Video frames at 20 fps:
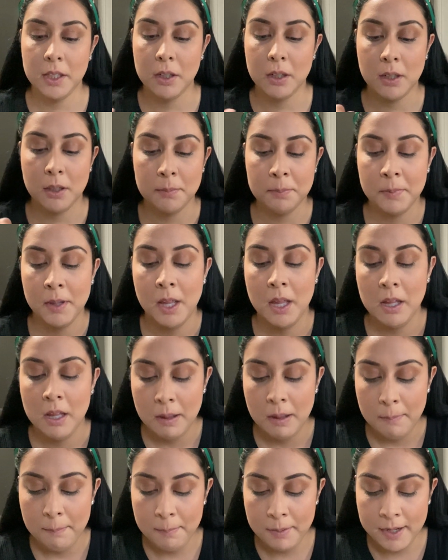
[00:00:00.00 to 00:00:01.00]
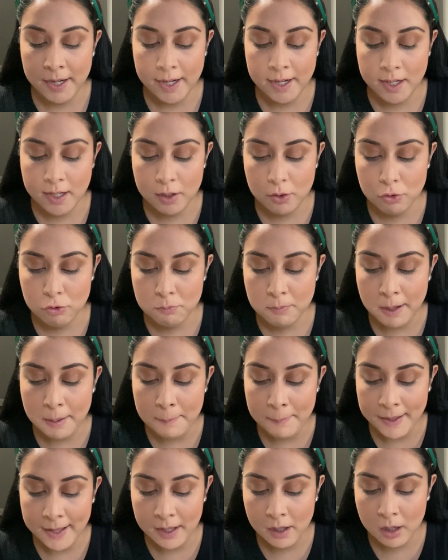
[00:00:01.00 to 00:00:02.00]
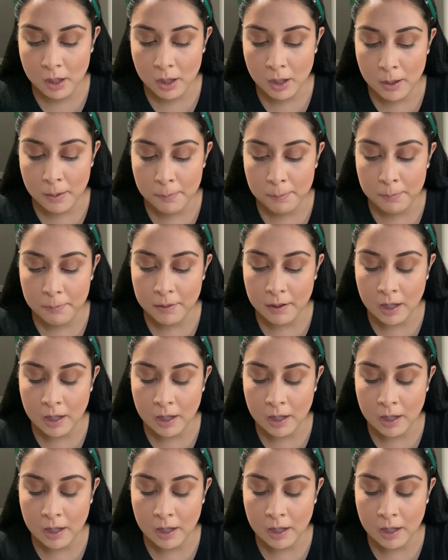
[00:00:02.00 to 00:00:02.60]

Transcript: up, but I didn't do my makeup.